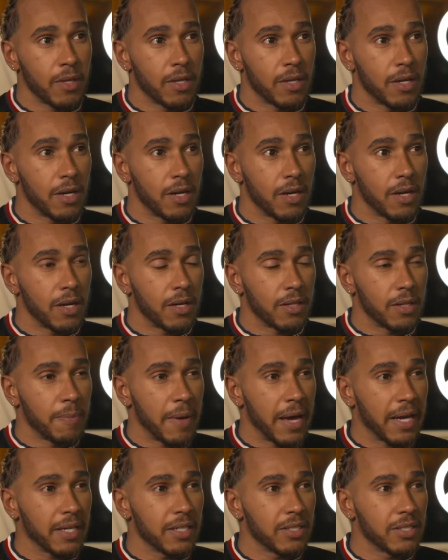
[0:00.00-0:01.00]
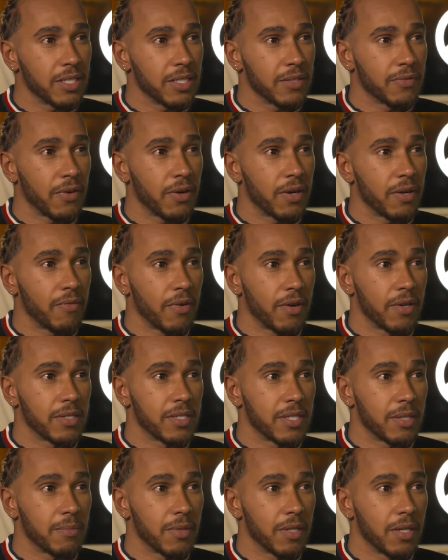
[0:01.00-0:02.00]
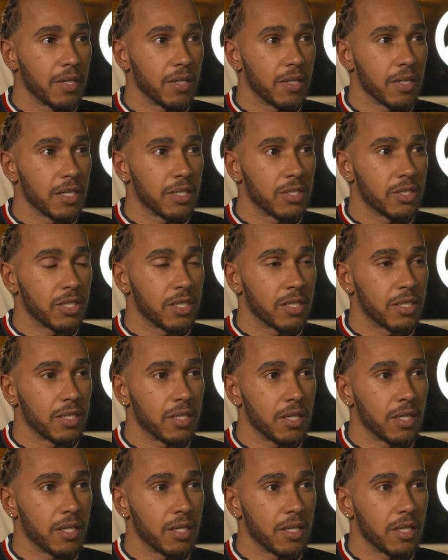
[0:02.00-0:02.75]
The package is very, very similar. It's just...